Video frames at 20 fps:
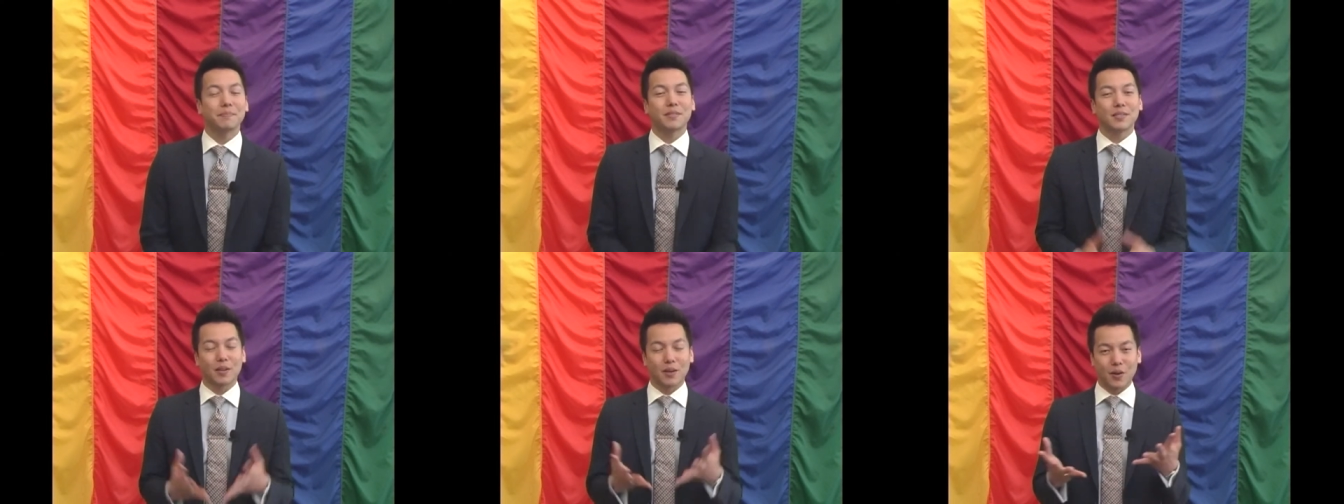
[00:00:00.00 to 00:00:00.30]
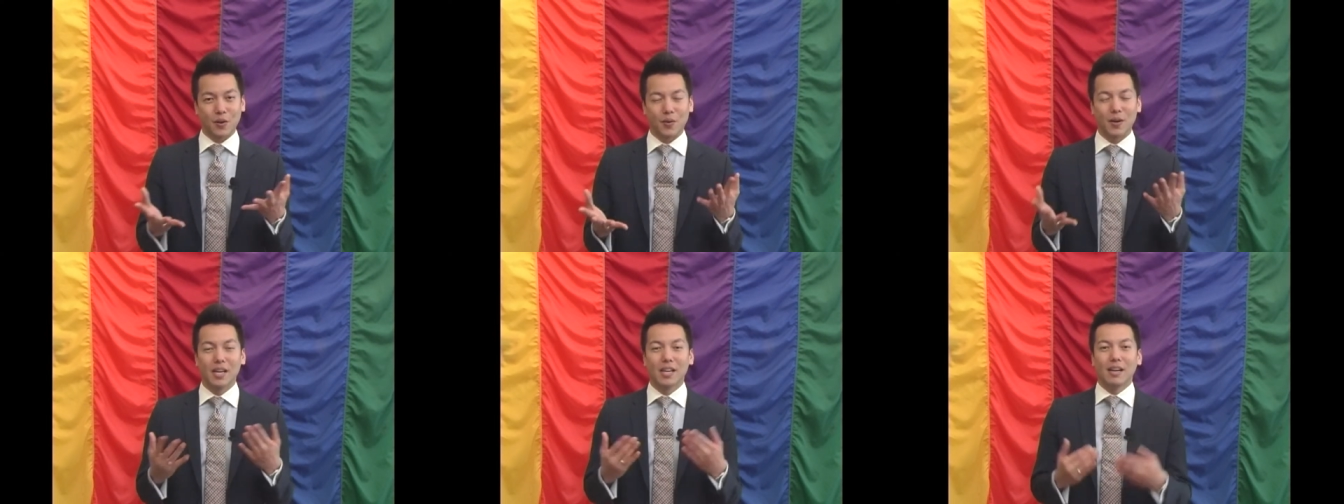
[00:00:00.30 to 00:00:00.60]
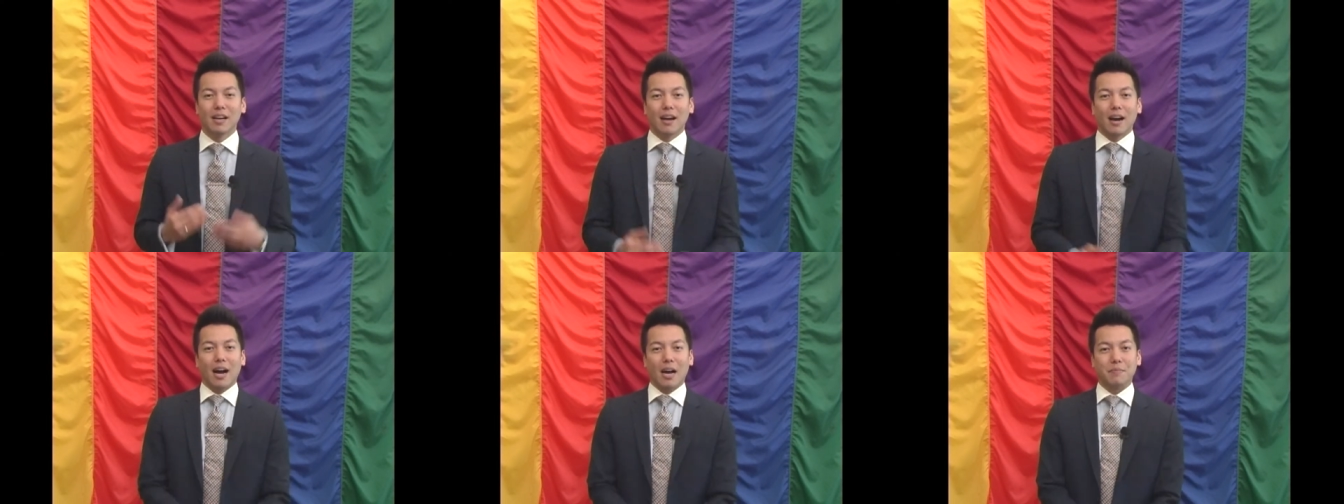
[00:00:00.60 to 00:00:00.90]
So
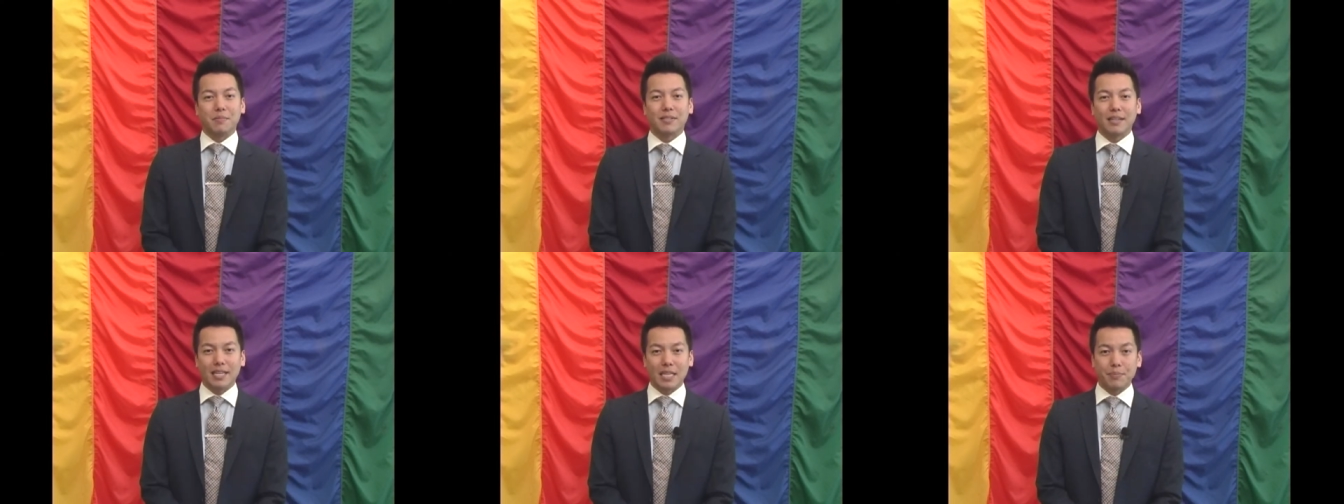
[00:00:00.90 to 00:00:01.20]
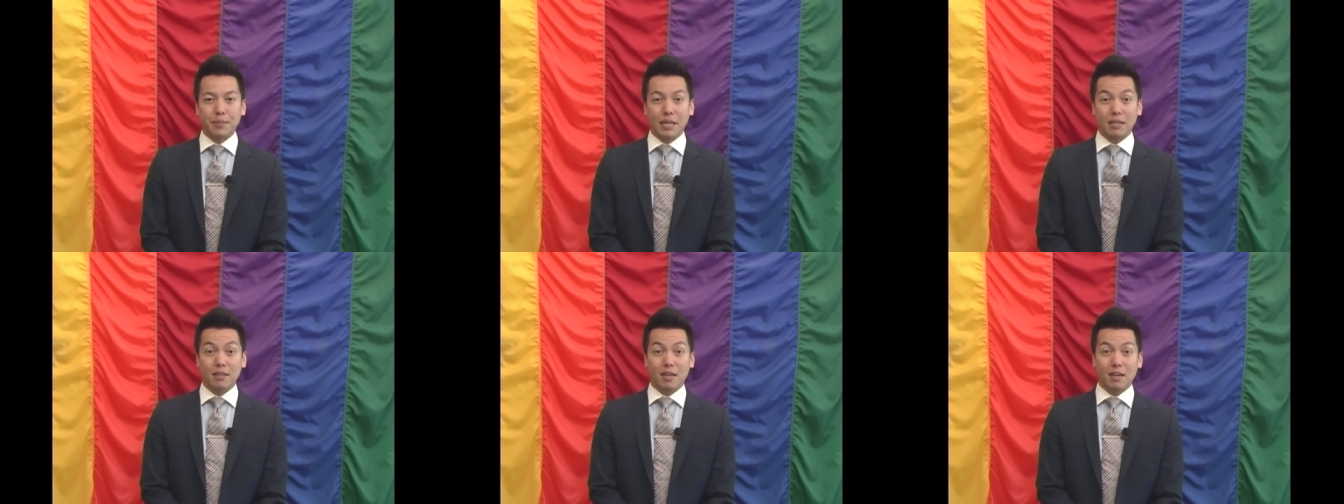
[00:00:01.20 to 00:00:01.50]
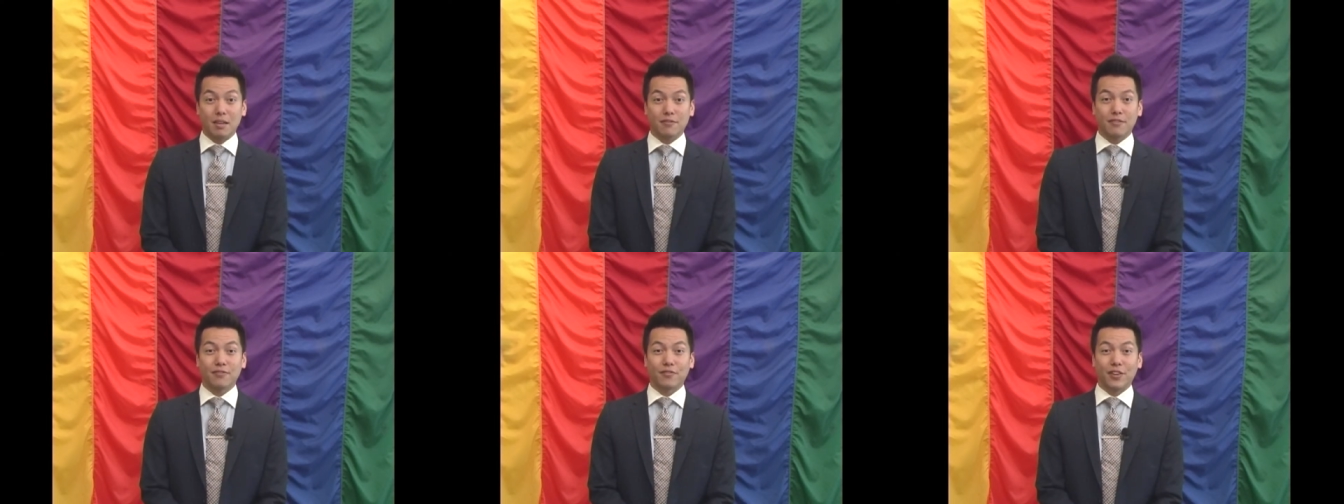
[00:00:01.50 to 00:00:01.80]
I'm sending my
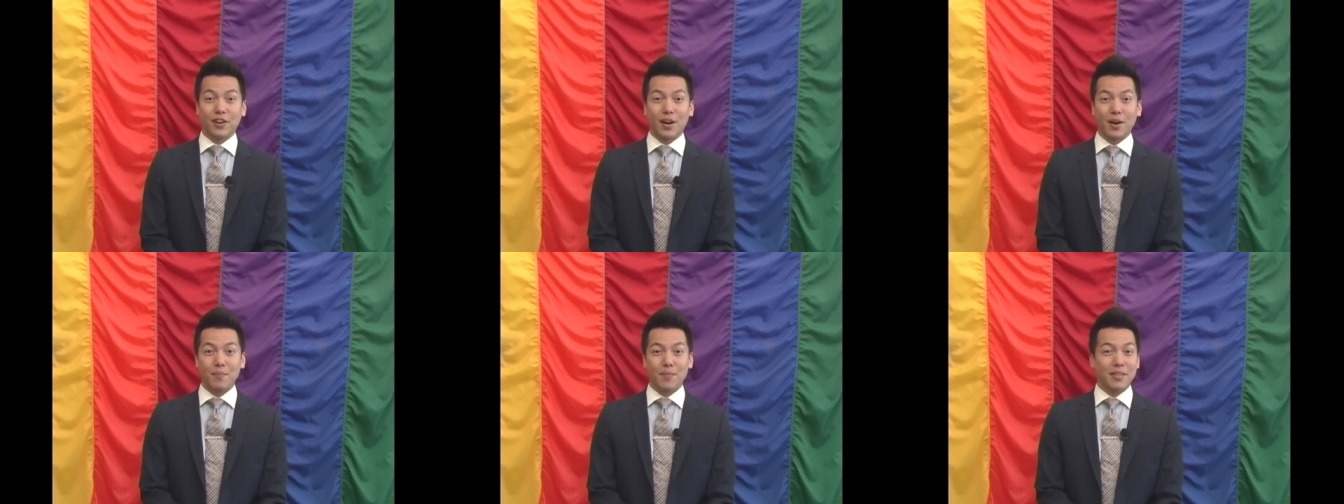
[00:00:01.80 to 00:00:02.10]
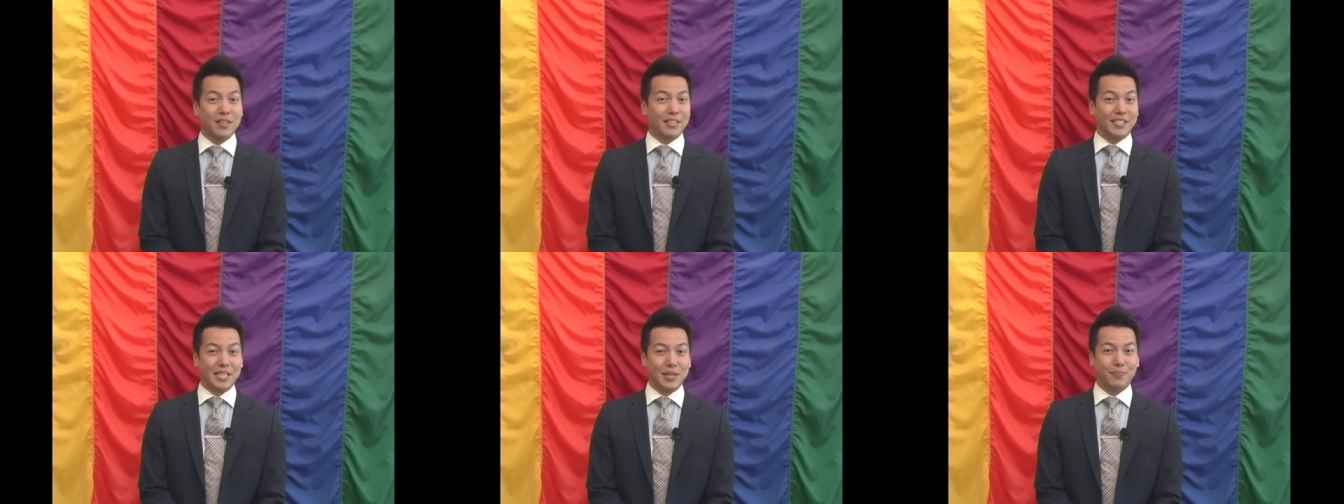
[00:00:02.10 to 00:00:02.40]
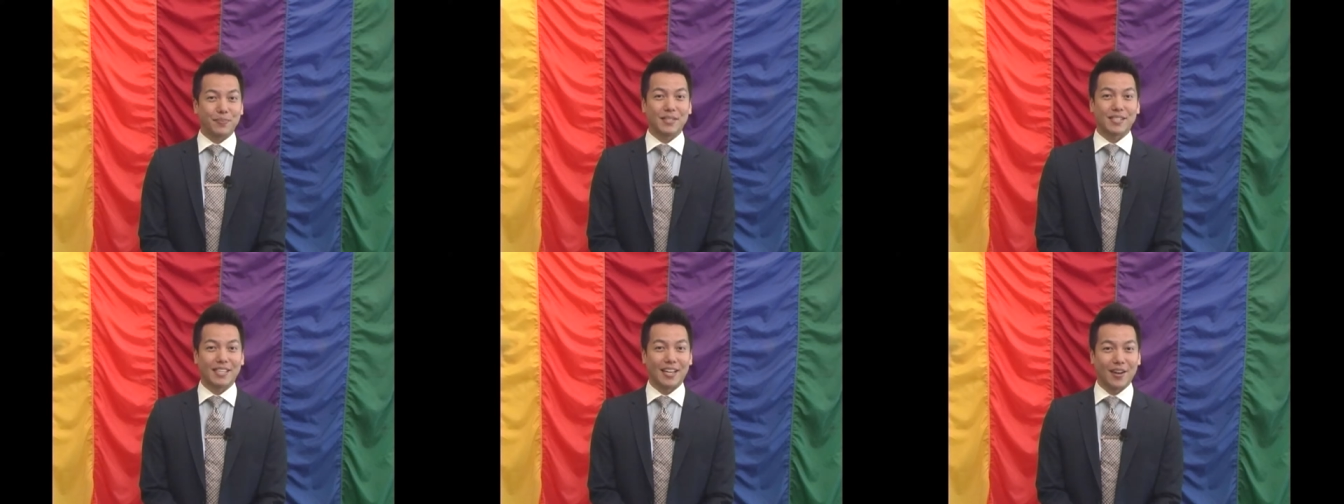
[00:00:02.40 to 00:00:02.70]
love from the
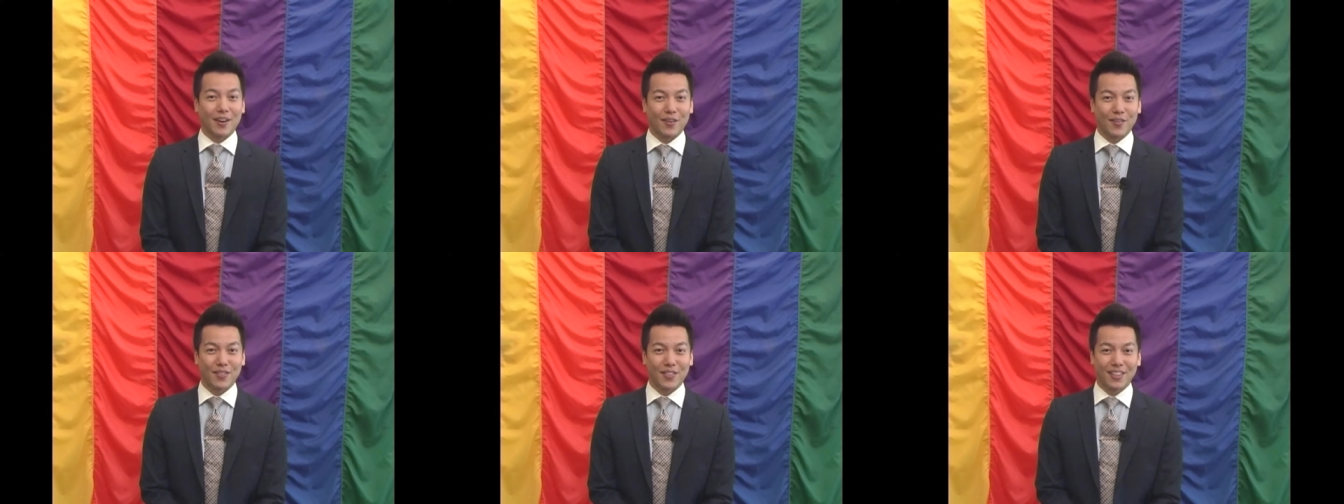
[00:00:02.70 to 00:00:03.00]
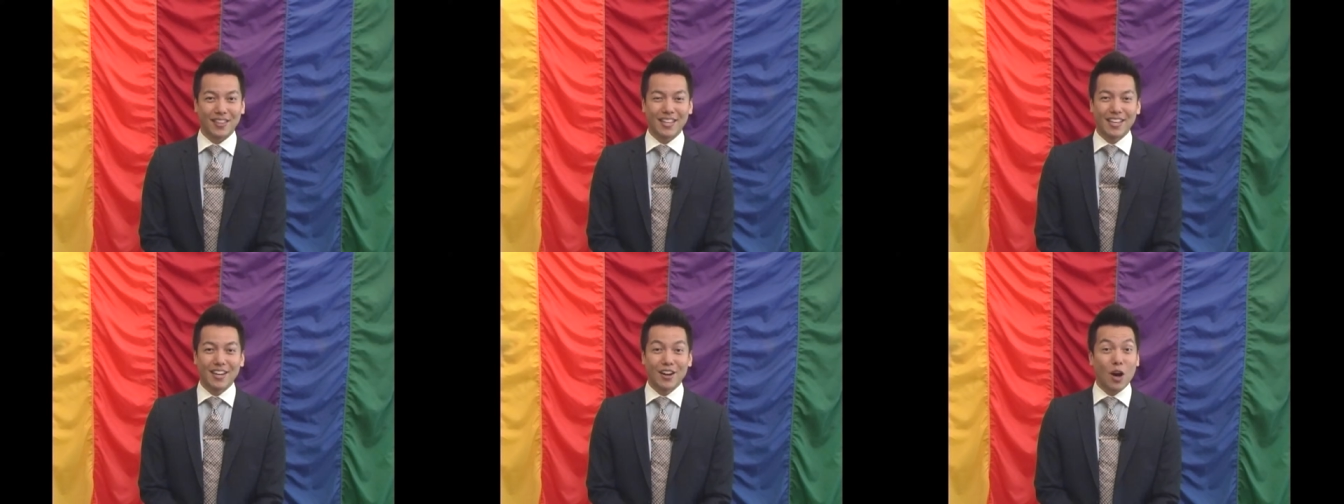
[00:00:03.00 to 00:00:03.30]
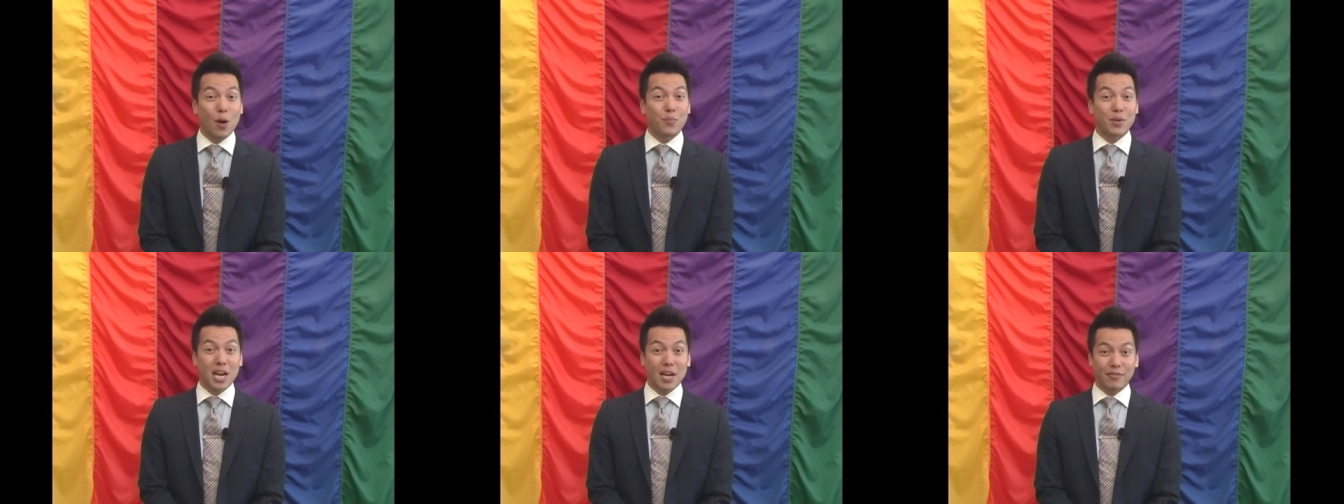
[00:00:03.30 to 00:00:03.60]
Deep South.
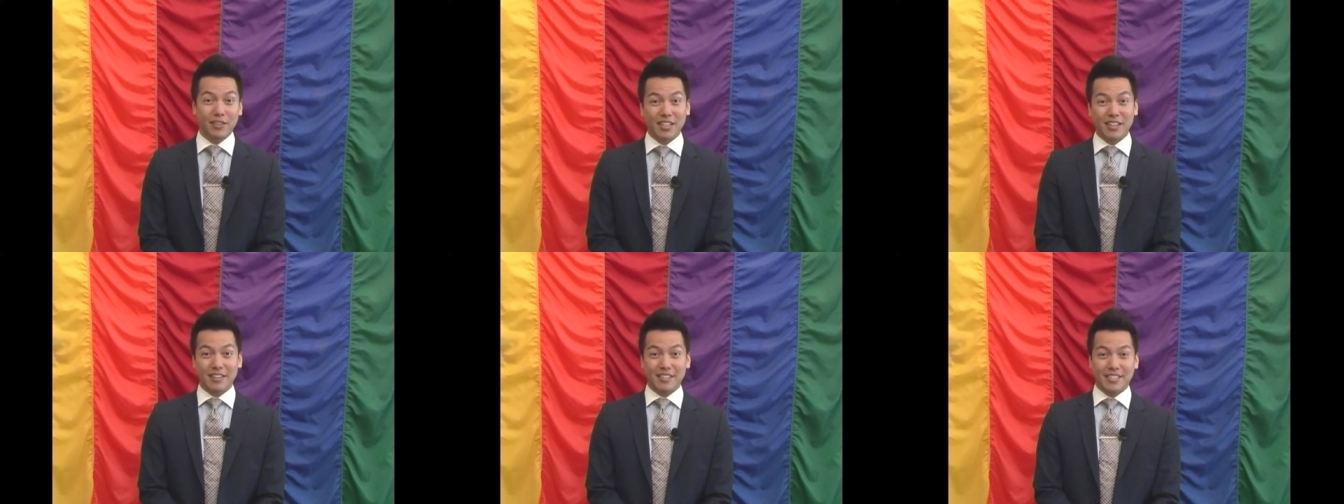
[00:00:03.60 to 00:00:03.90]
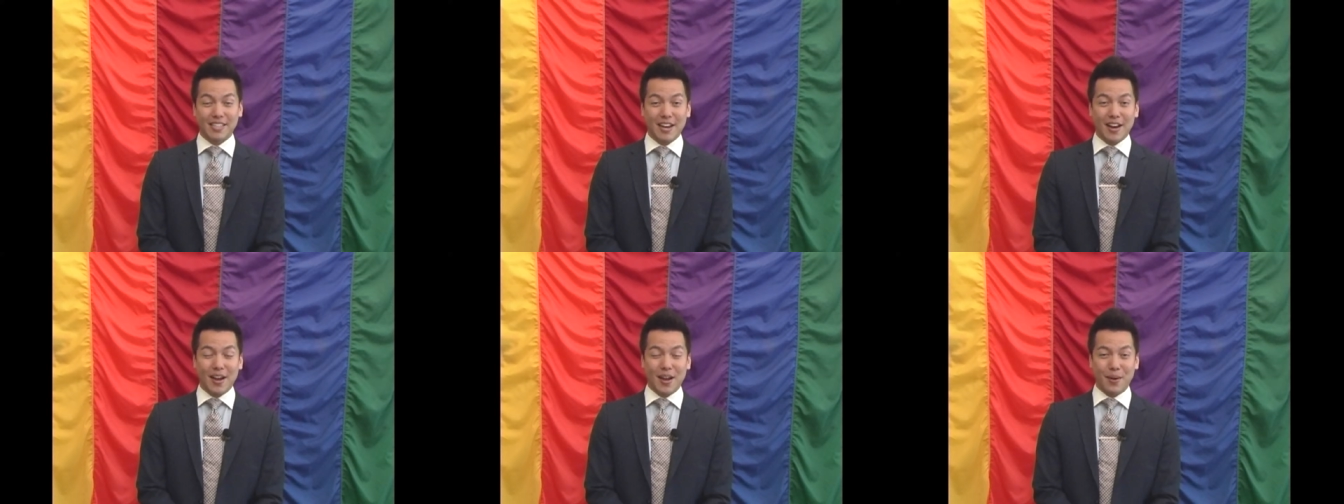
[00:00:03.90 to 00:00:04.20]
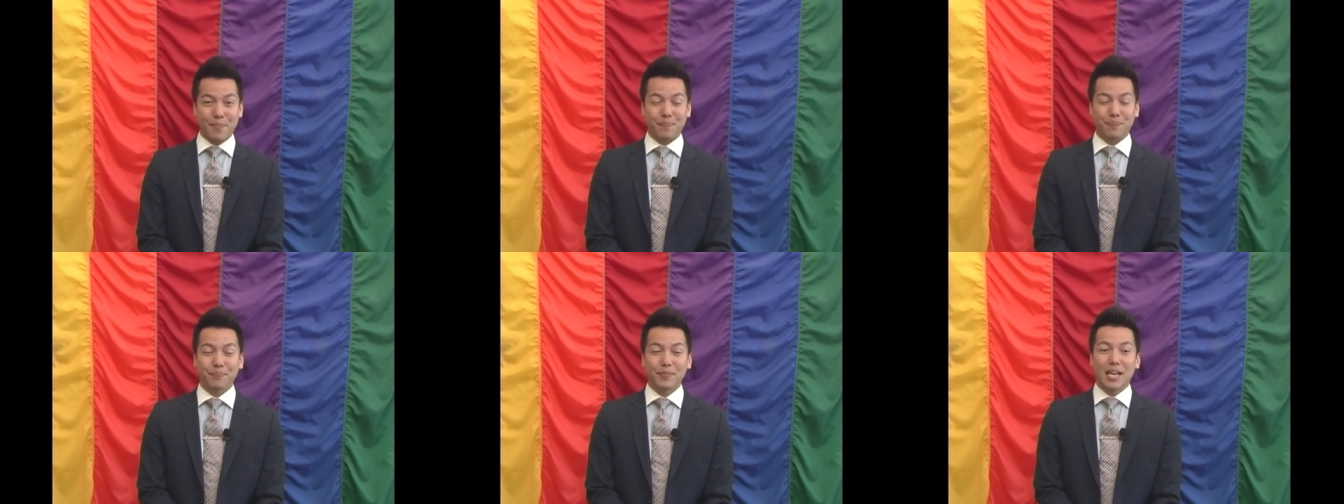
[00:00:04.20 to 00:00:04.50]
Hope you're having a good
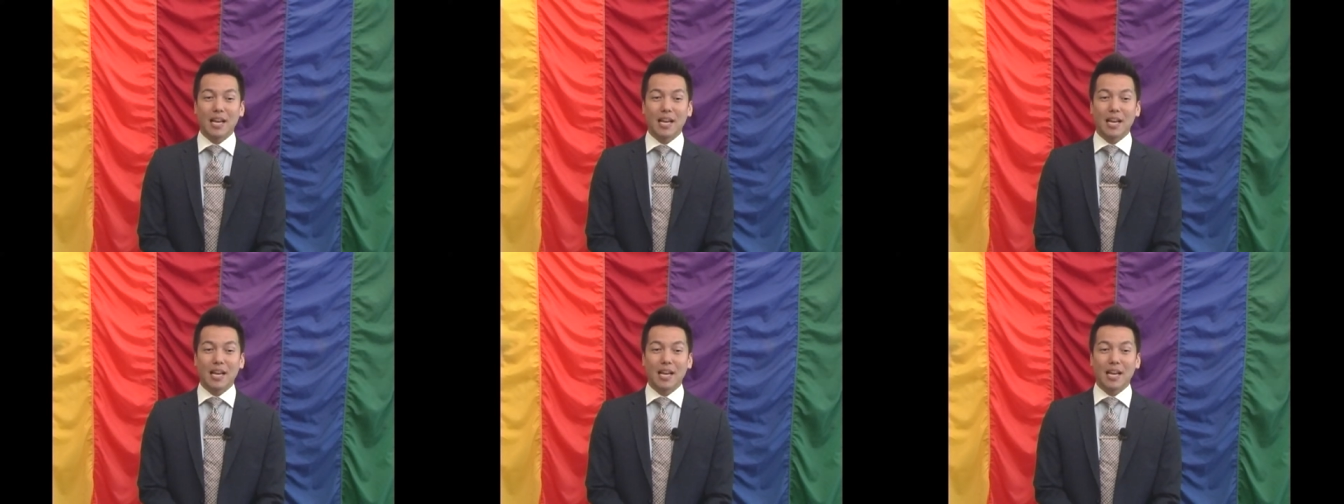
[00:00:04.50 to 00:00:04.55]
time.